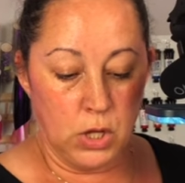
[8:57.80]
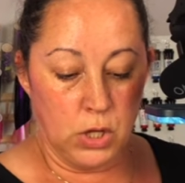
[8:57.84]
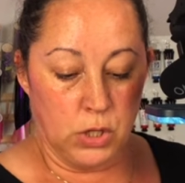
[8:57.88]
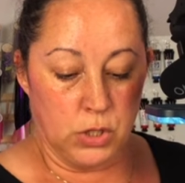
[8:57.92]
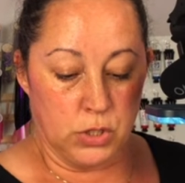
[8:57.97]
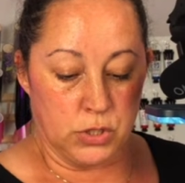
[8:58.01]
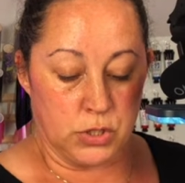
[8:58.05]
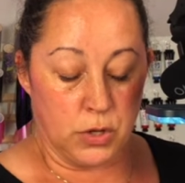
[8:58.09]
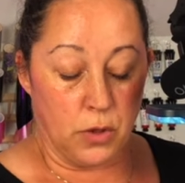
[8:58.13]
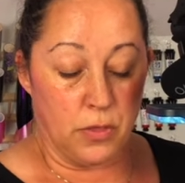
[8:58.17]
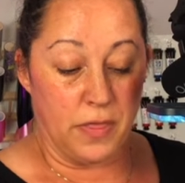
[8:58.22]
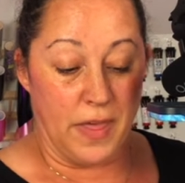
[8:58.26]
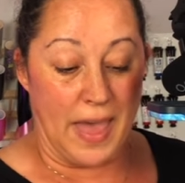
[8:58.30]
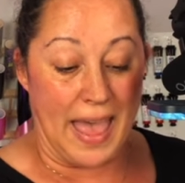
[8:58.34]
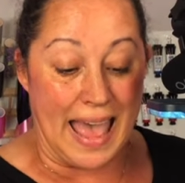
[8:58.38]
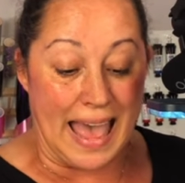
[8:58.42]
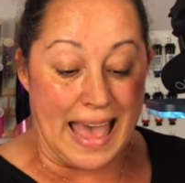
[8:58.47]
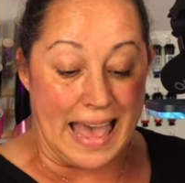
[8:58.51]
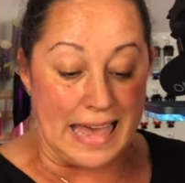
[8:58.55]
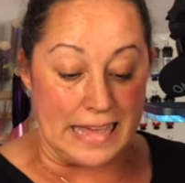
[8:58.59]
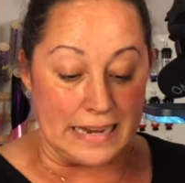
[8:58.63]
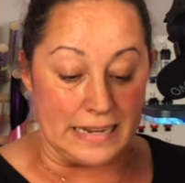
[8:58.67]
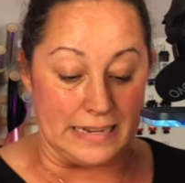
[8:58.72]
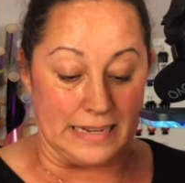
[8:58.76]
So
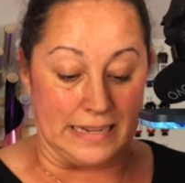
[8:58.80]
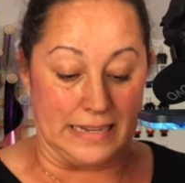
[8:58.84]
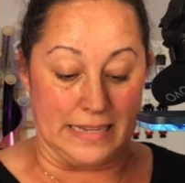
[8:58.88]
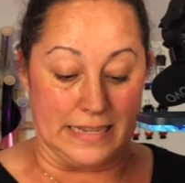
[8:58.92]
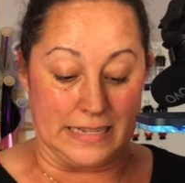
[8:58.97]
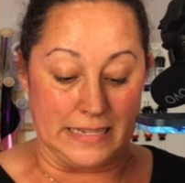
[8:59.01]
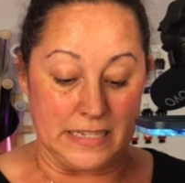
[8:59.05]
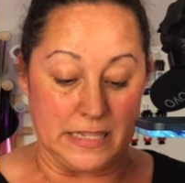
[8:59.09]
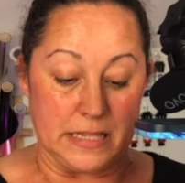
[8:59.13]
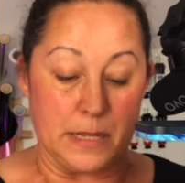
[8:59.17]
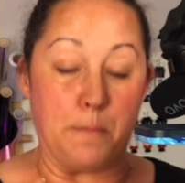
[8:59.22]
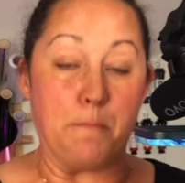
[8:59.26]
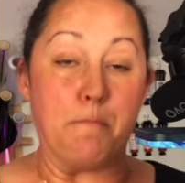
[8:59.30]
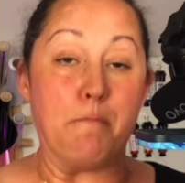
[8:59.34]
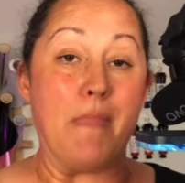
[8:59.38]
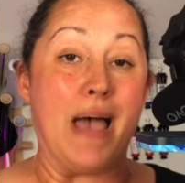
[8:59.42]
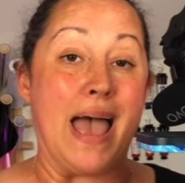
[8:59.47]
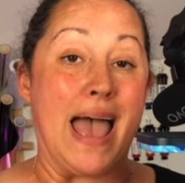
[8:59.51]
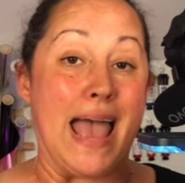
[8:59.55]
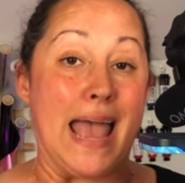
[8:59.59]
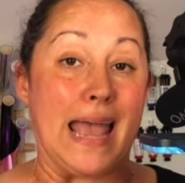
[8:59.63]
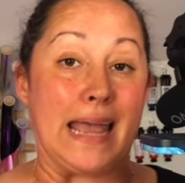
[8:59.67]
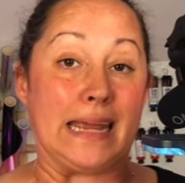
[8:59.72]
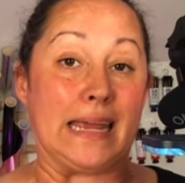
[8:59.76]
that is the
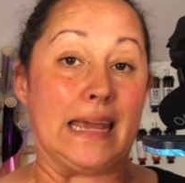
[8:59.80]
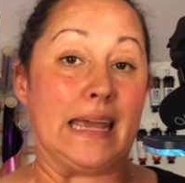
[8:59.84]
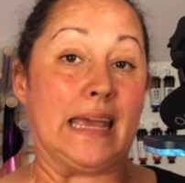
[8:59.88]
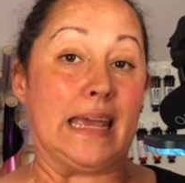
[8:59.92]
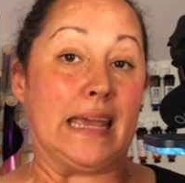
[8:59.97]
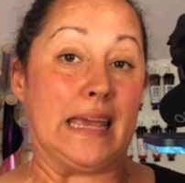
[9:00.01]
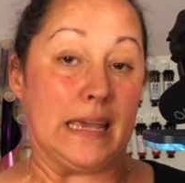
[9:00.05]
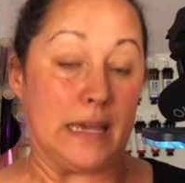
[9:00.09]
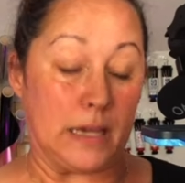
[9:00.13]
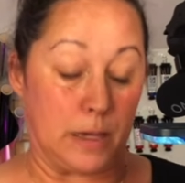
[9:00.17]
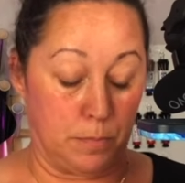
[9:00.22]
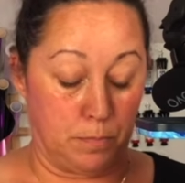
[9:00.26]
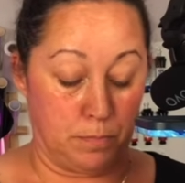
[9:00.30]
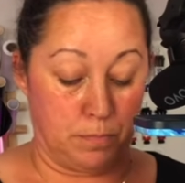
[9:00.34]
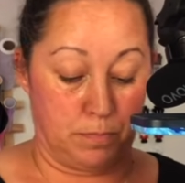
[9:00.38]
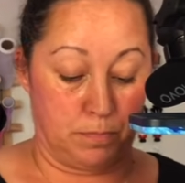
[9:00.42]
mag ink